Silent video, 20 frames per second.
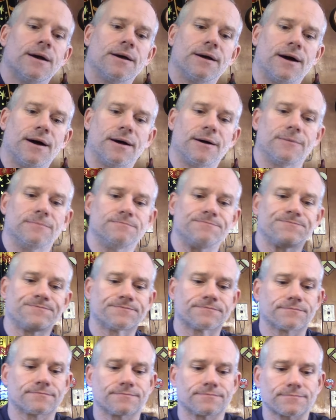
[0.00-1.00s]
Um,
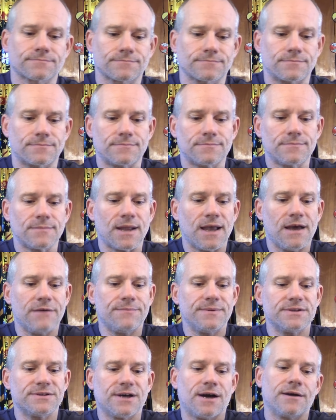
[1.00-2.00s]
I've
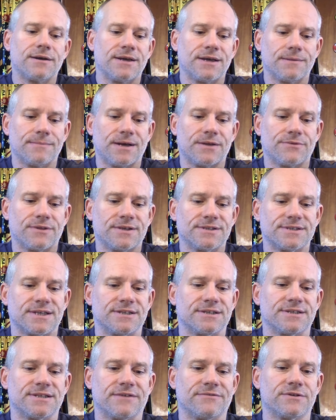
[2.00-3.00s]
been talking about this. I
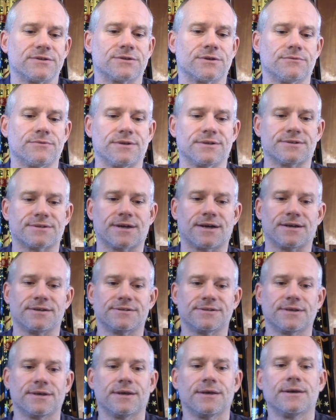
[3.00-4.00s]
just haven't shown these
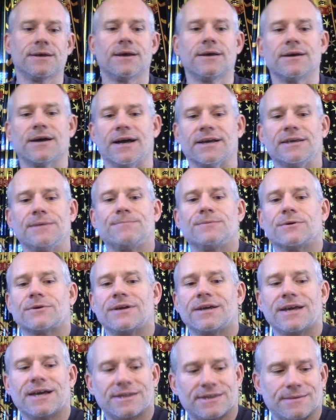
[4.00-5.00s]
cards. I keep
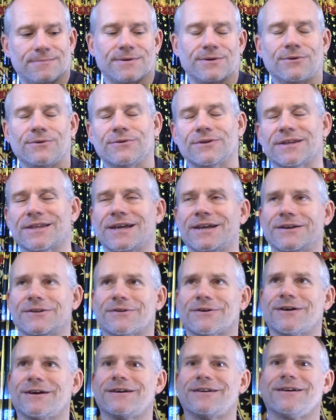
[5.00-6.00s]
looking at them and holding that
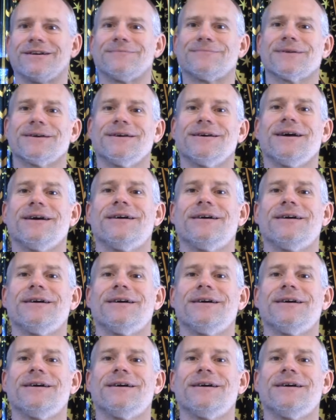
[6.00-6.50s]
other card up.